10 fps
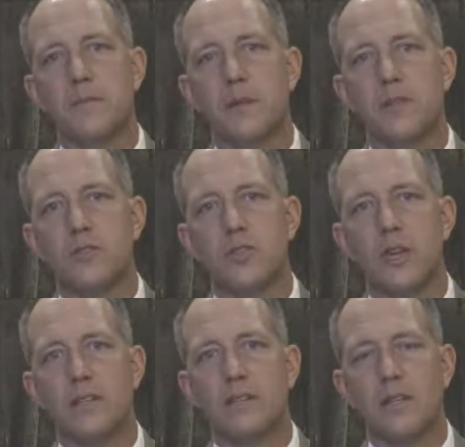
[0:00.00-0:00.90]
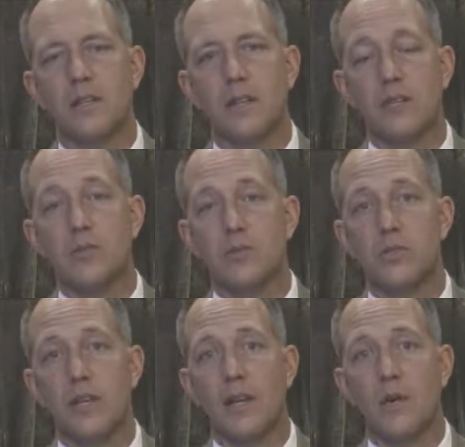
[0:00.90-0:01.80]
concise and contextual
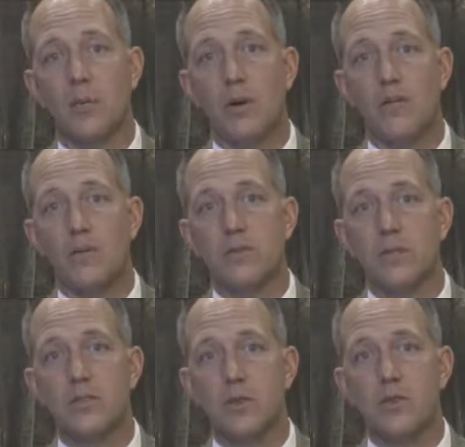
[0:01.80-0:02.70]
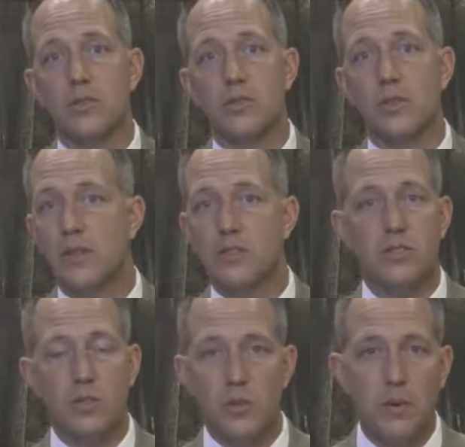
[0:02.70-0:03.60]
setting on one of those discourses. So that's
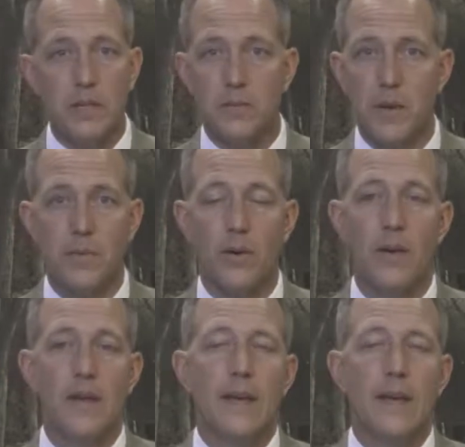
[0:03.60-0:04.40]
just a 2-page paper.